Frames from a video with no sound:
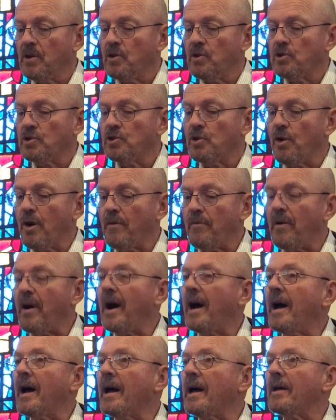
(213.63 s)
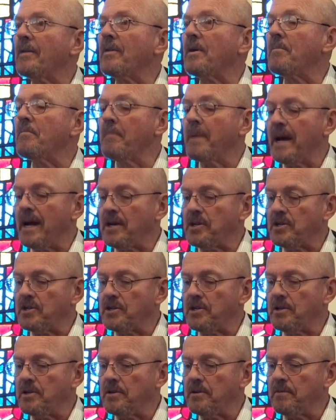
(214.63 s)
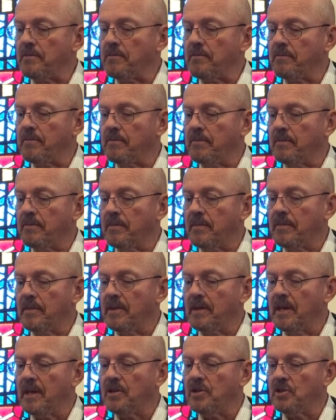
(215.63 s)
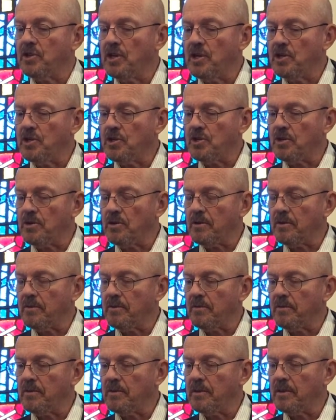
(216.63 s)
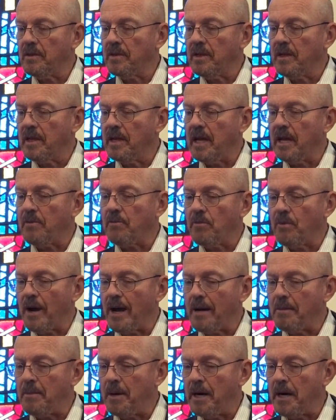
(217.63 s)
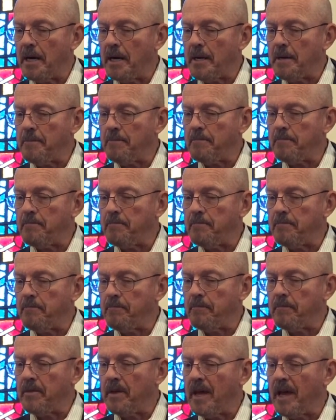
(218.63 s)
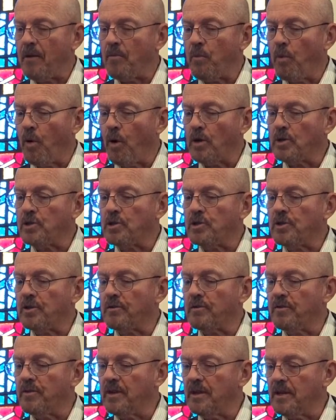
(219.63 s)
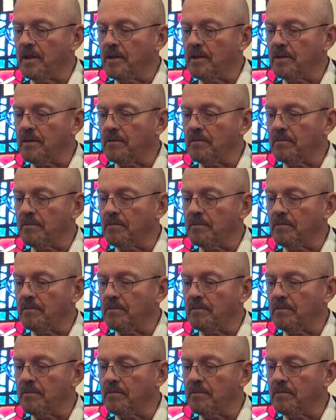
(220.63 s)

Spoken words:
So if I, the master and teacher and rabbi, have washed your feet,